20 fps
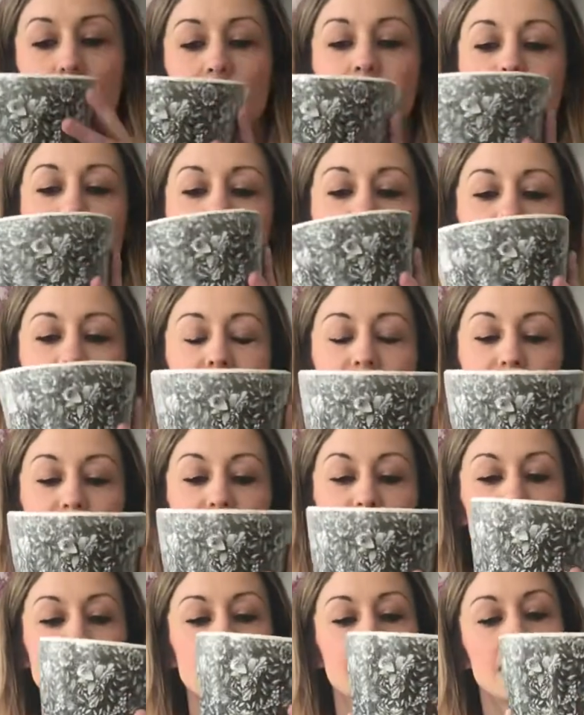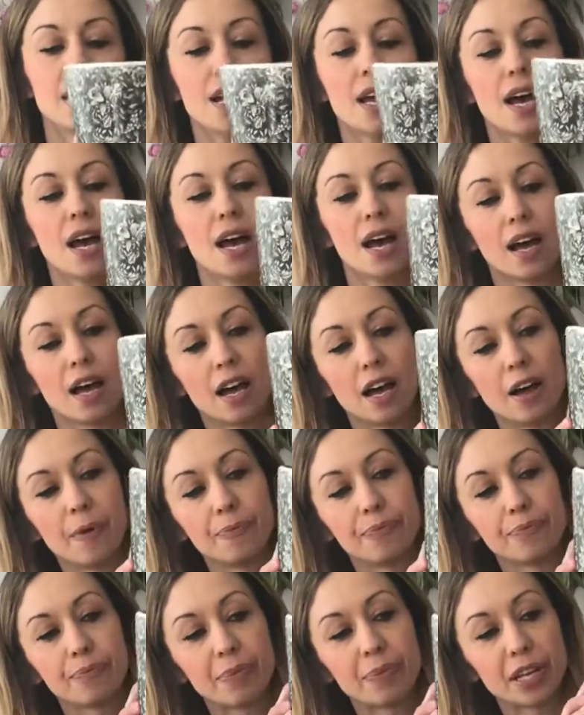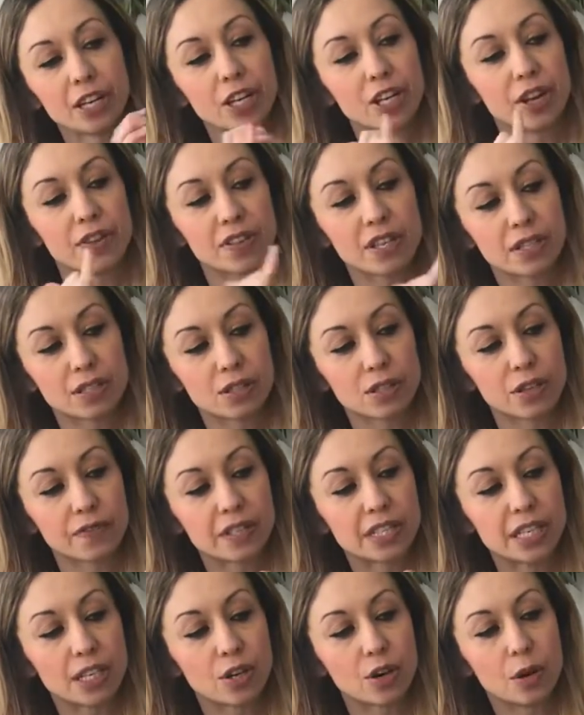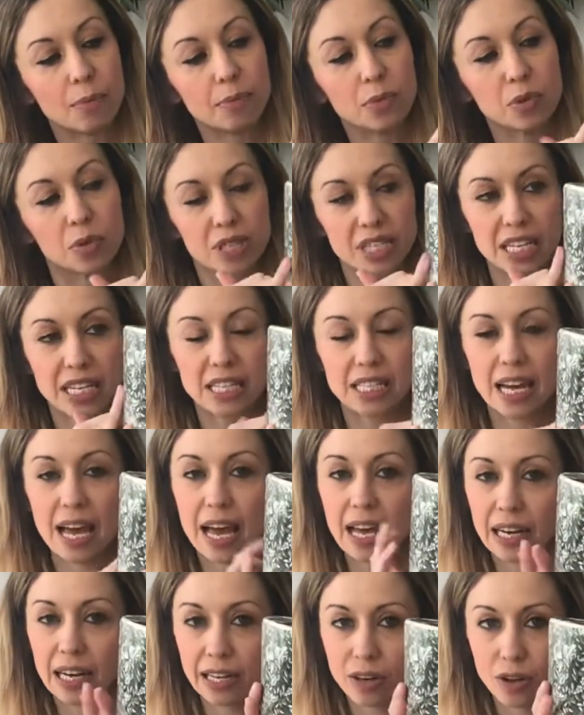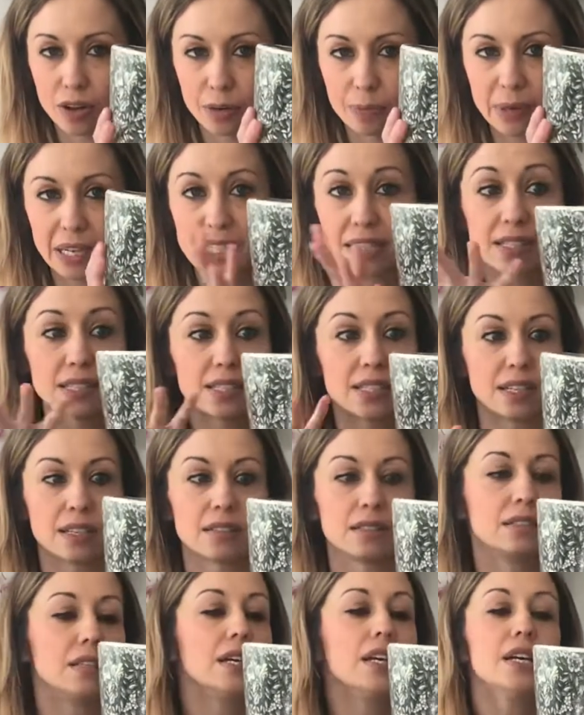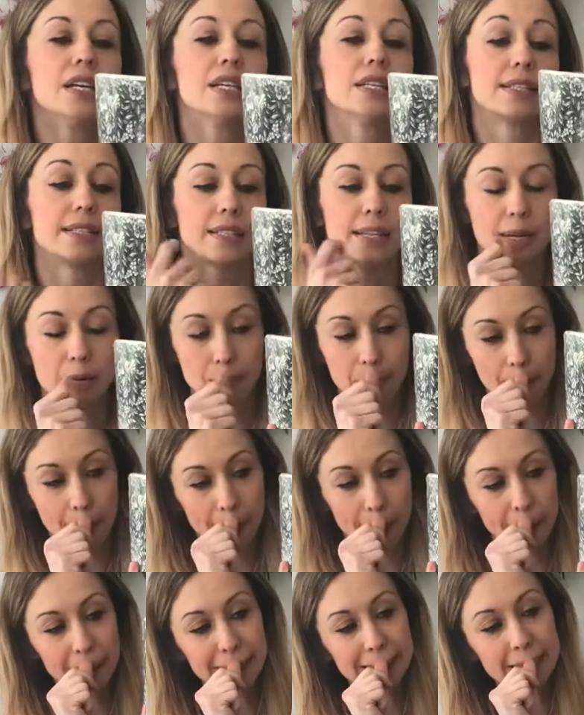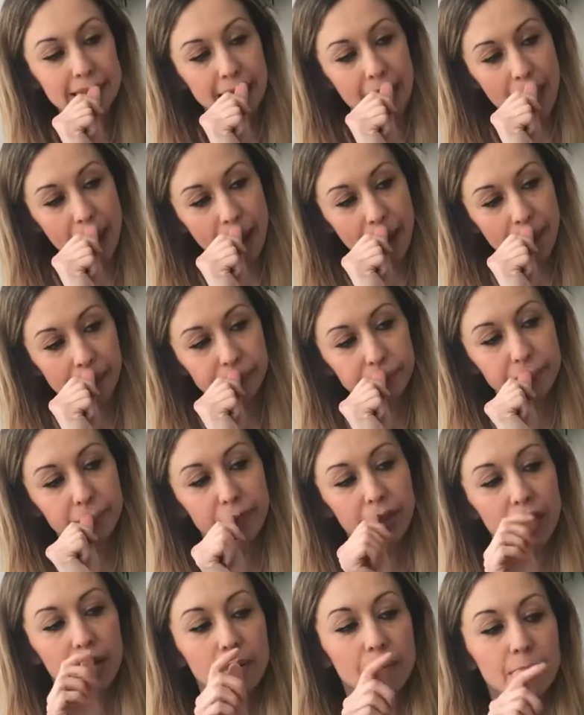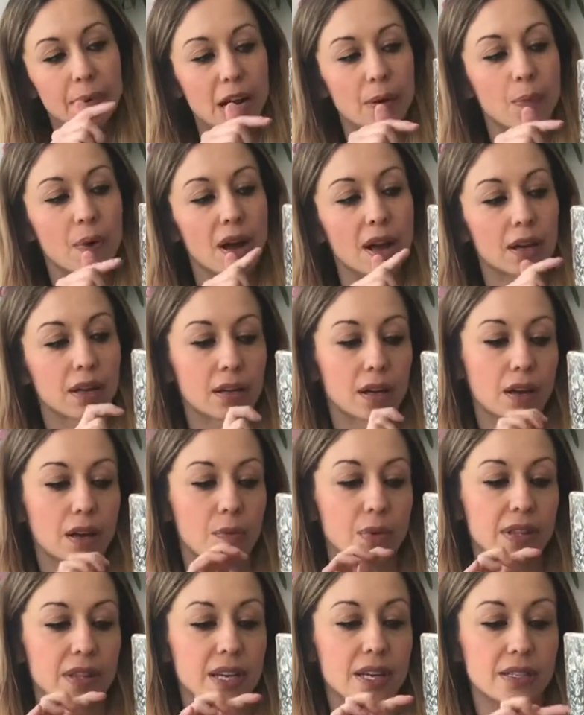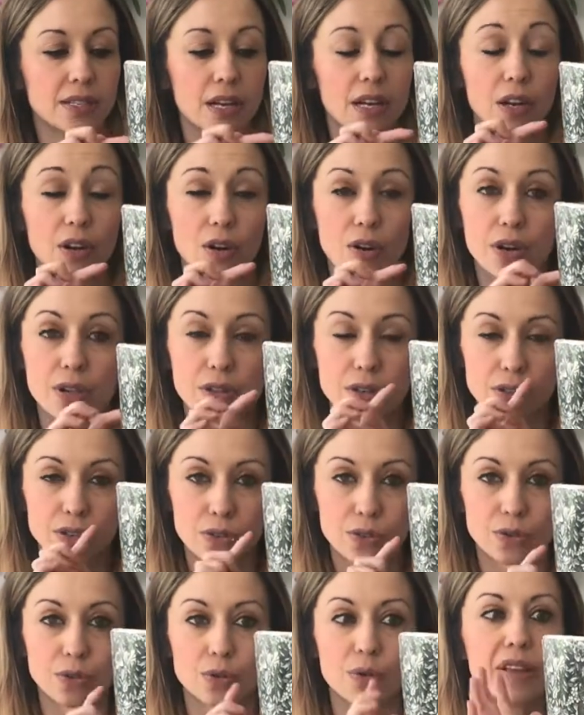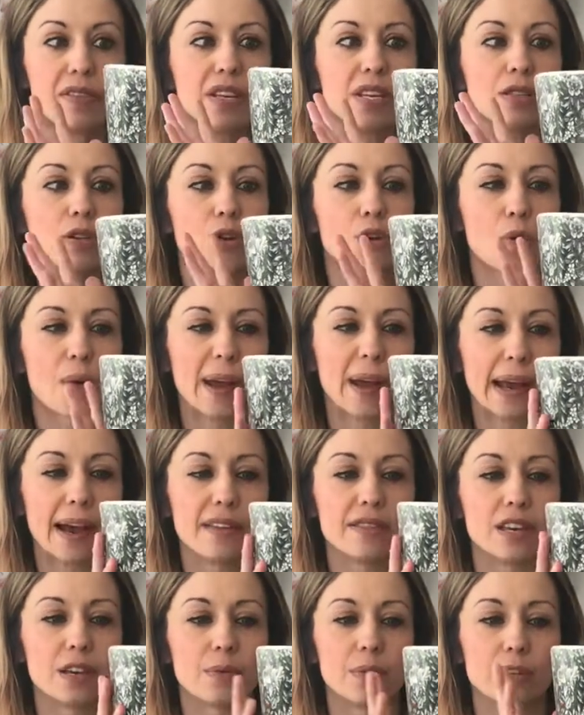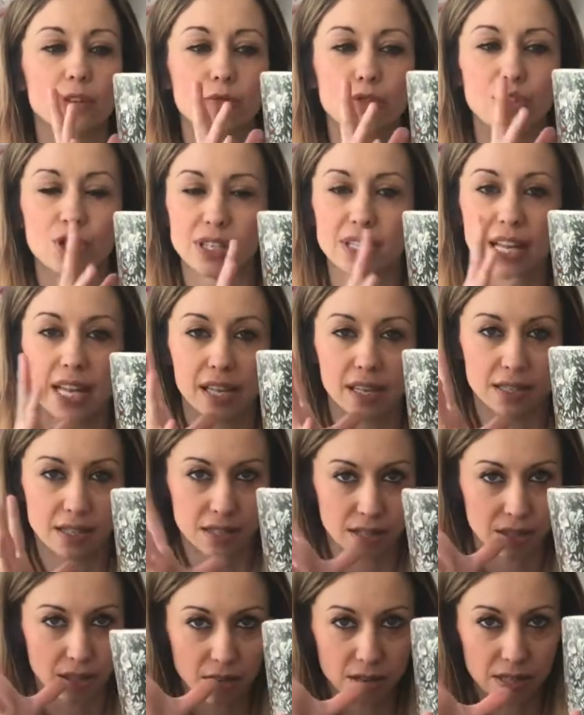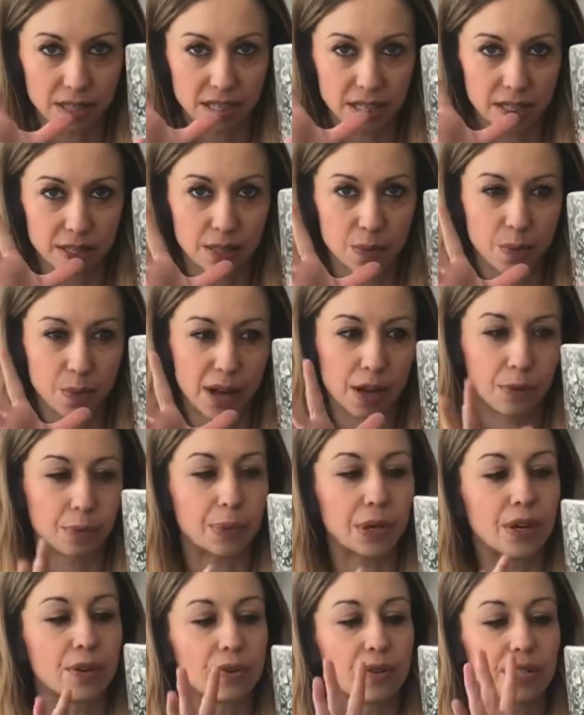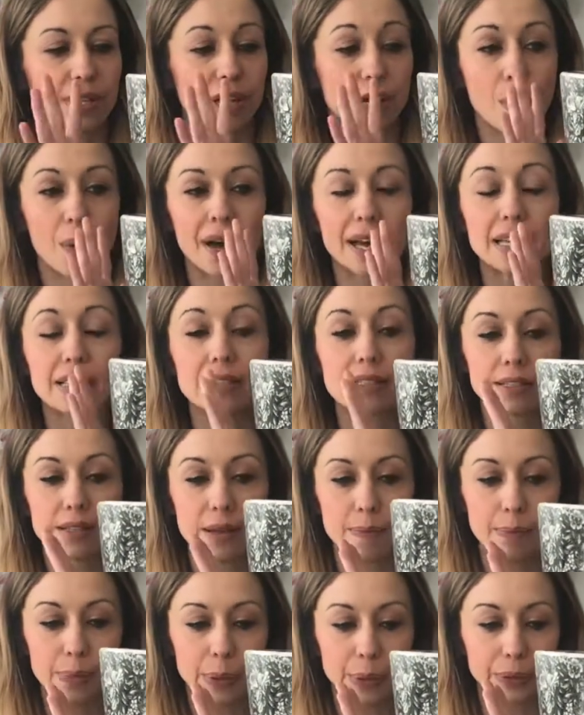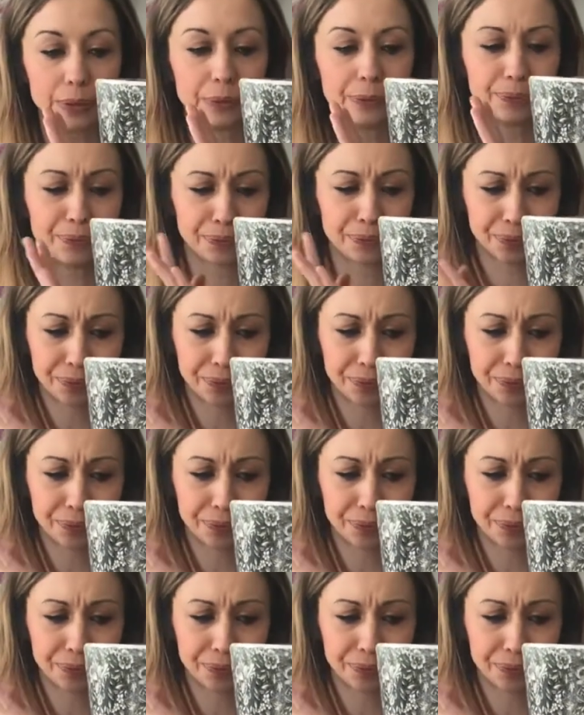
of idea. This is, but you know, this has obviously got more detailing on, but it's still a pot. But I work with these a lot in the school, and these are great, I think, when you're just getting started as well, because they're quite a simple